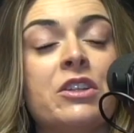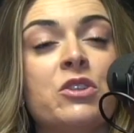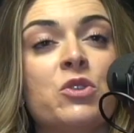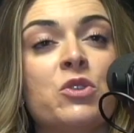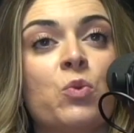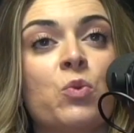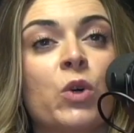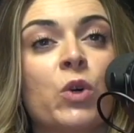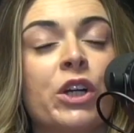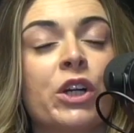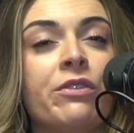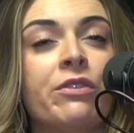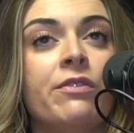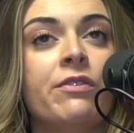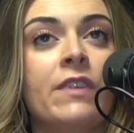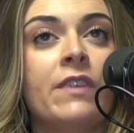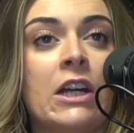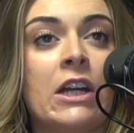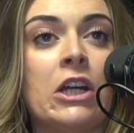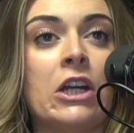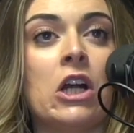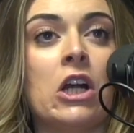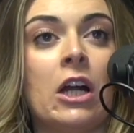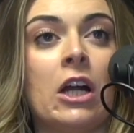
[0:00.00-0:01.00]
work
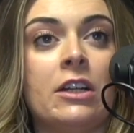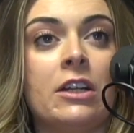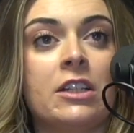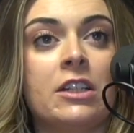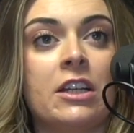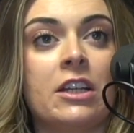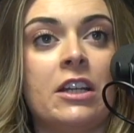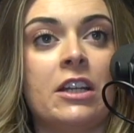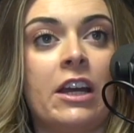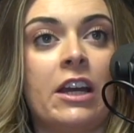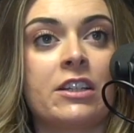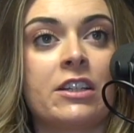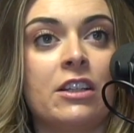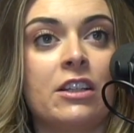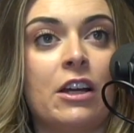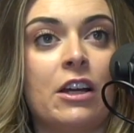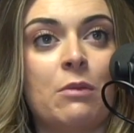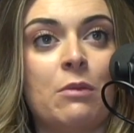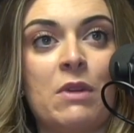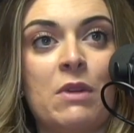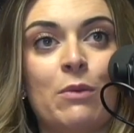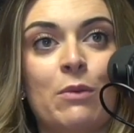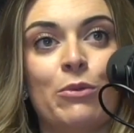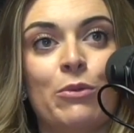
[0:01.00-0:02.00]
very hard to connect a lot of
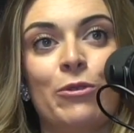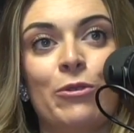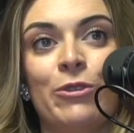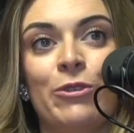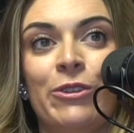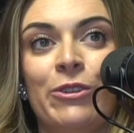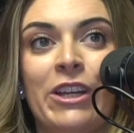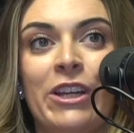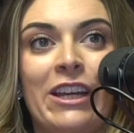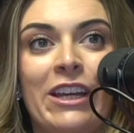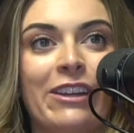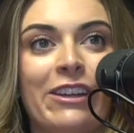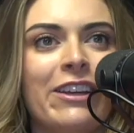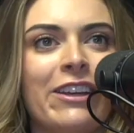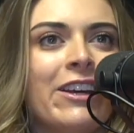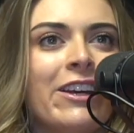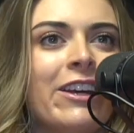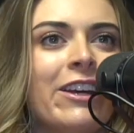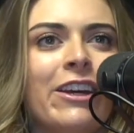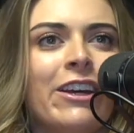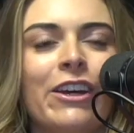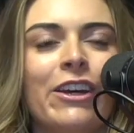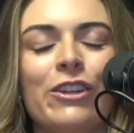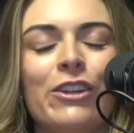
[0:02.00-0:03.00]
people. Like,
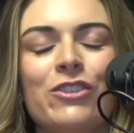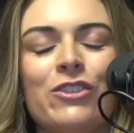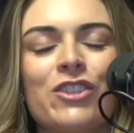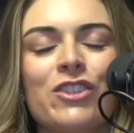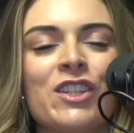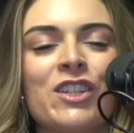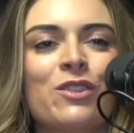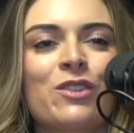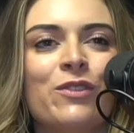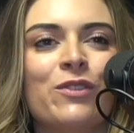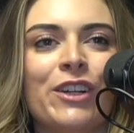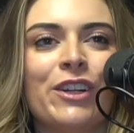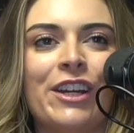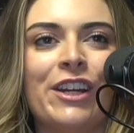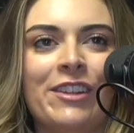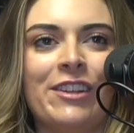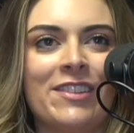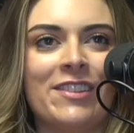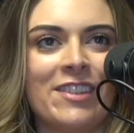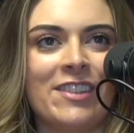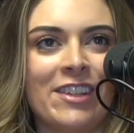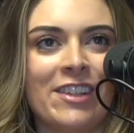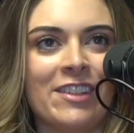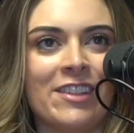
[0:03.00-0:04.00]
just for
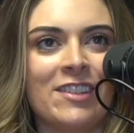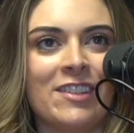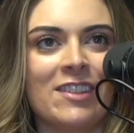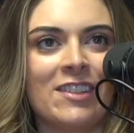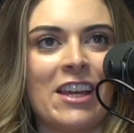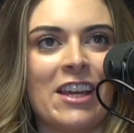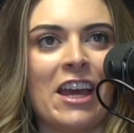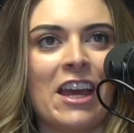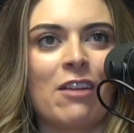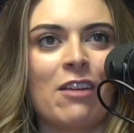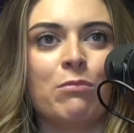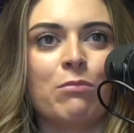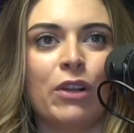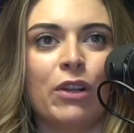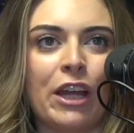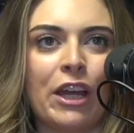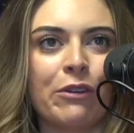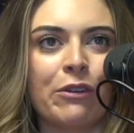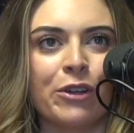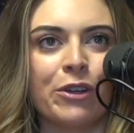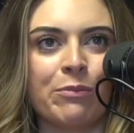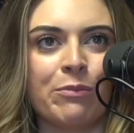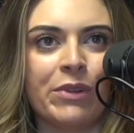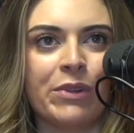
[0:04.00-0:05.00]
instance, they have
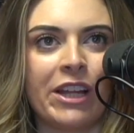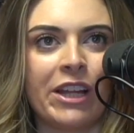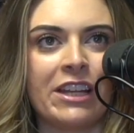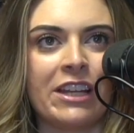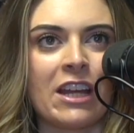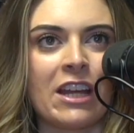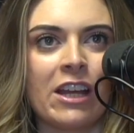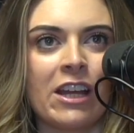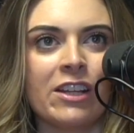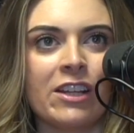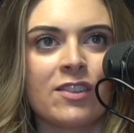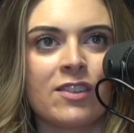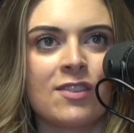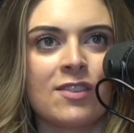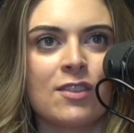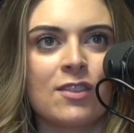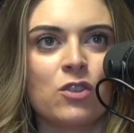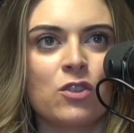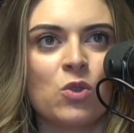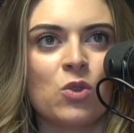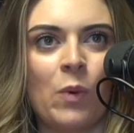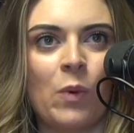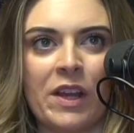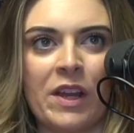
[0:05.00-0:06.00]
playroom play dates
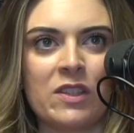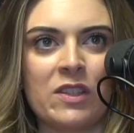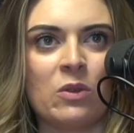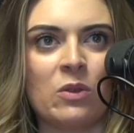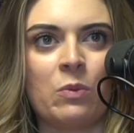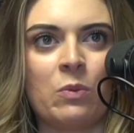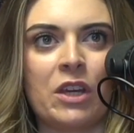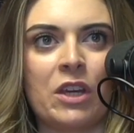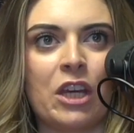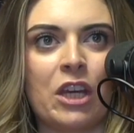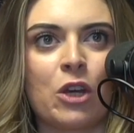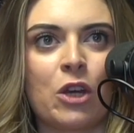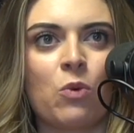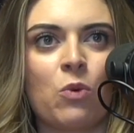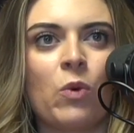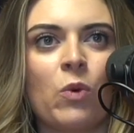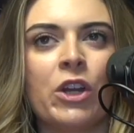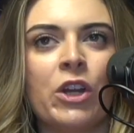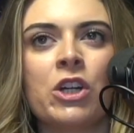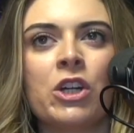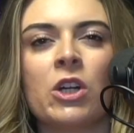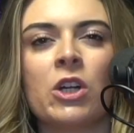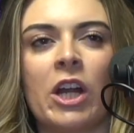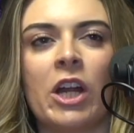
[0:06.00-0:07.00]
twice a week. What a great